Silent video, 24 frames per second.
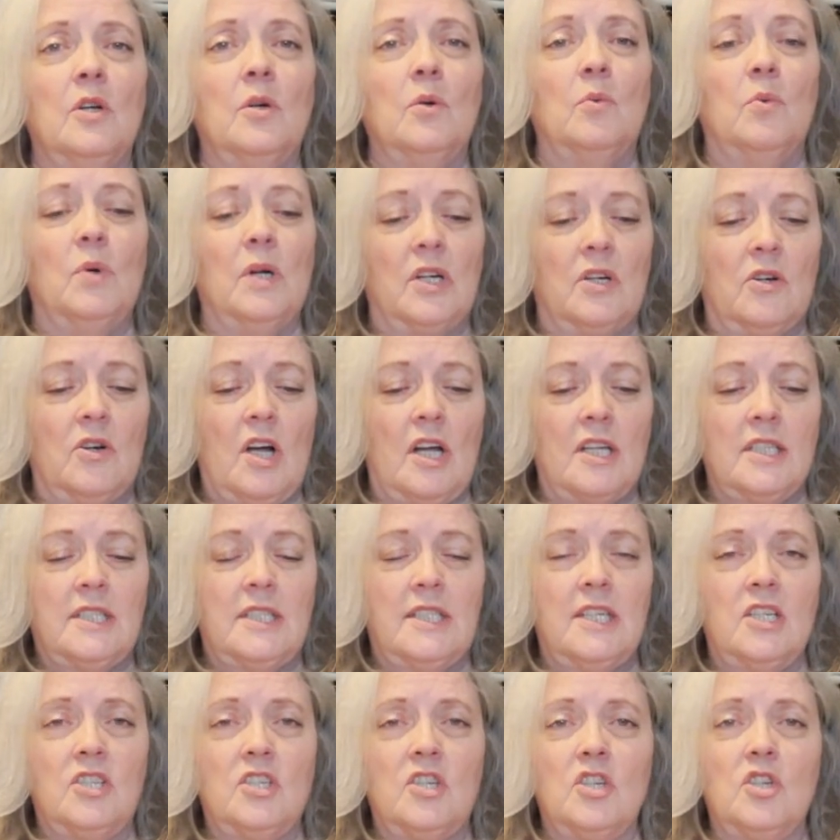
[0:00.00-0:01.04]
what cross
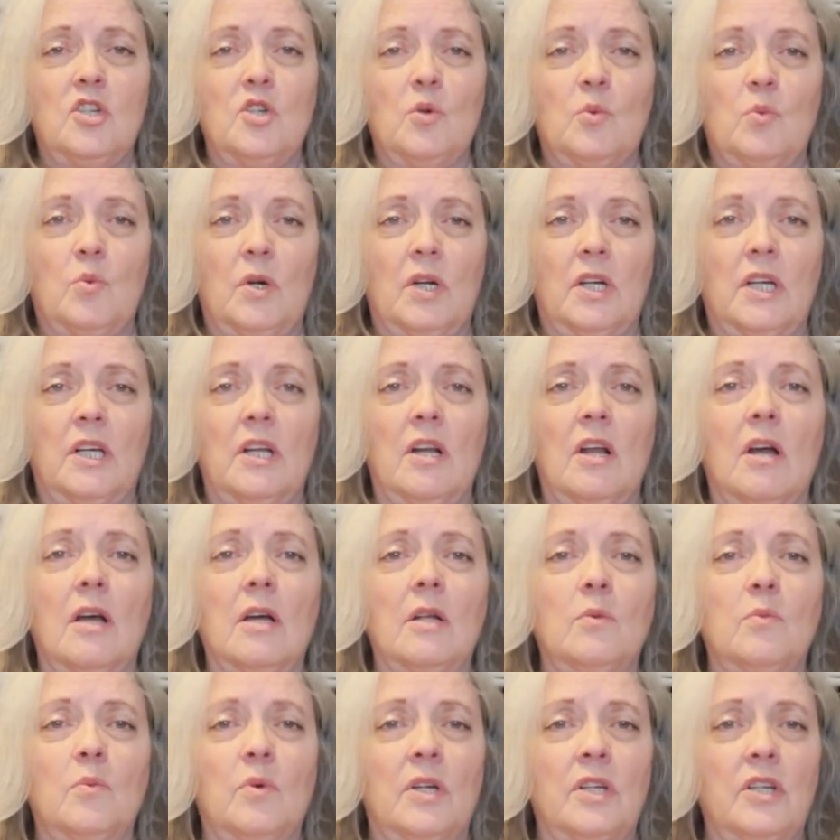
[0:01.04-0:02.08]
stitches you're working
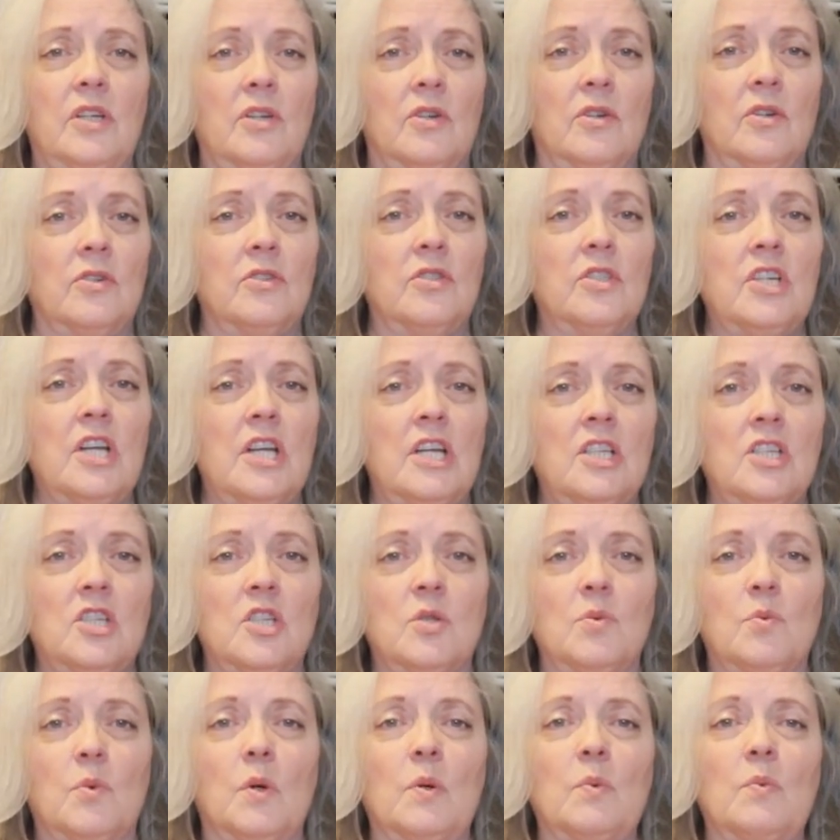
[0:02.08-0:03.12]
on, what your
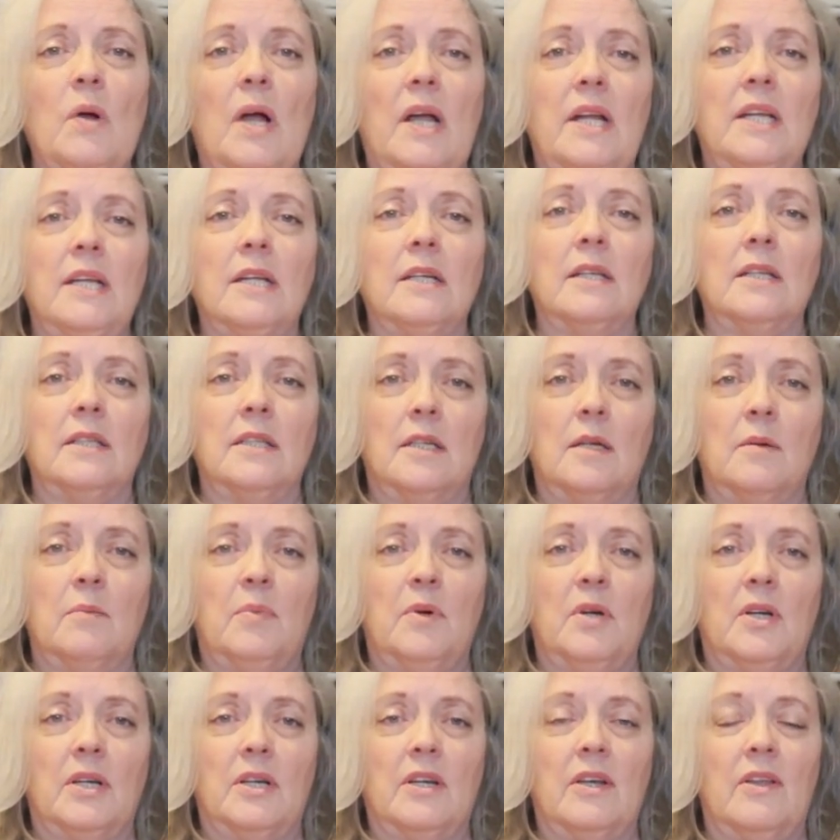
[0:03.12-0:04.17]
changes were, right in a little
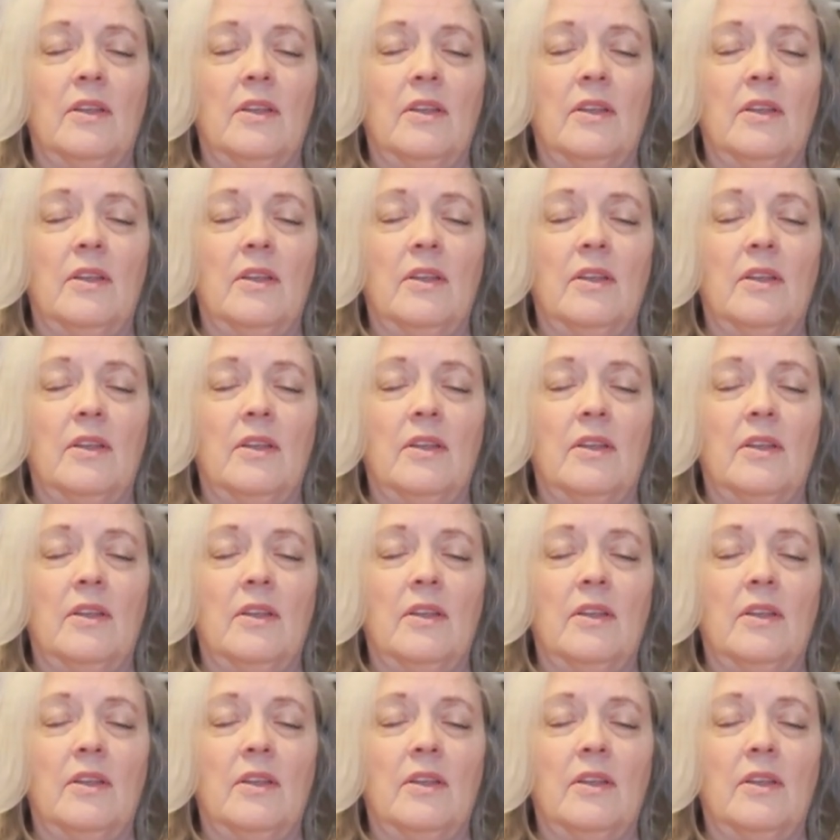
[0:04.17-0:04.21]
book.